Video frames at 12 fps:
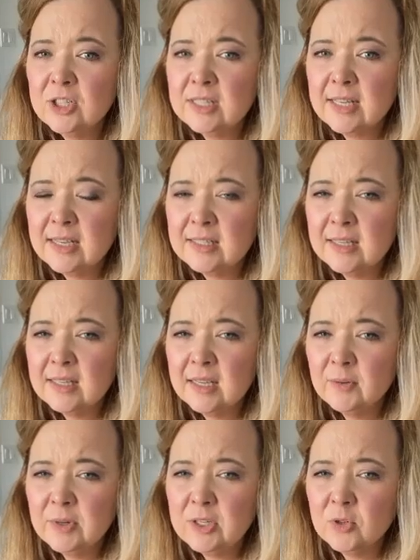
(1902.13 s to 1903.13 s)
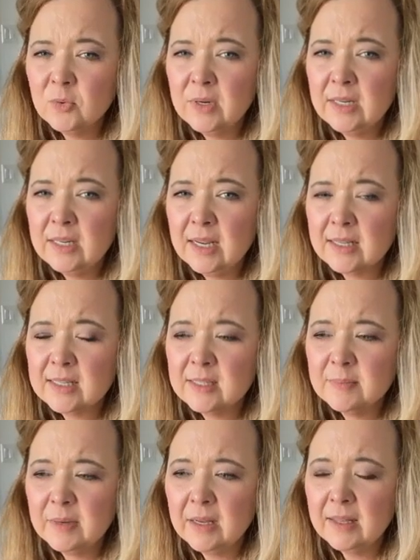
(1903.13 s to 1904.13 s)
She's asking, can we join
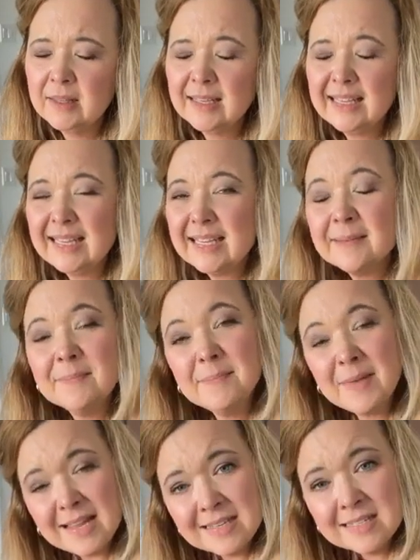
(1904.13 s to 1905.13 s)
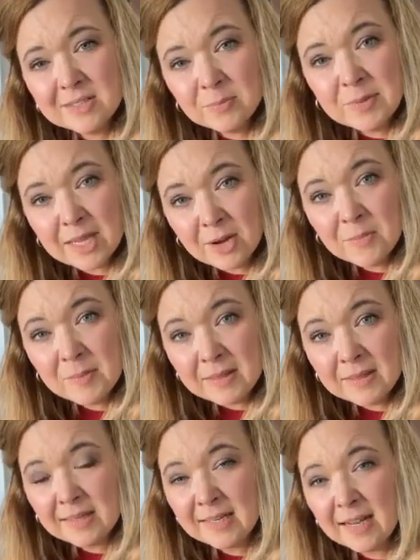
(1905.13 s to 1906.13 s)
next month? It may still be
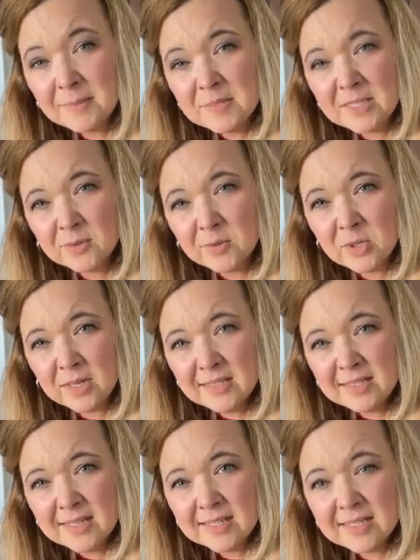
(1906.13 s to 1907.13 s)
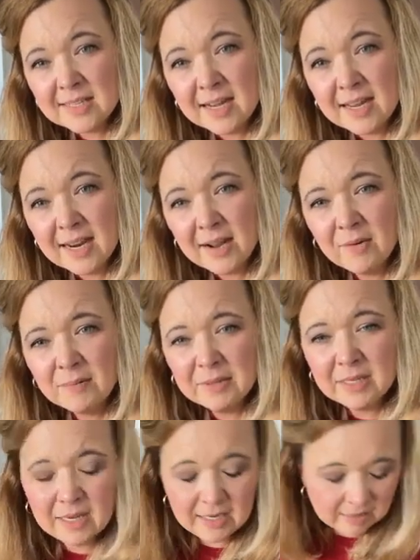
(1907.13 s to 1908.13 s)
open then. I'm still trying to decide how
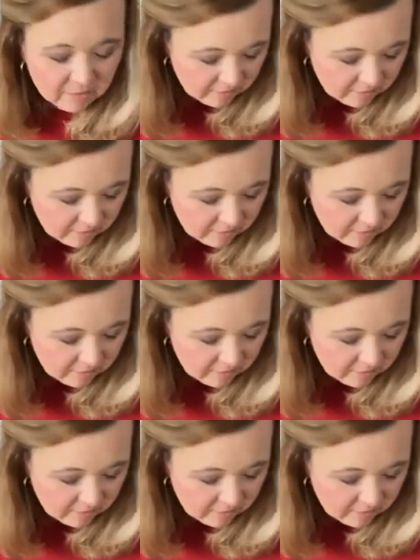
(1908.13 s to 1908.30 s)
I'm going to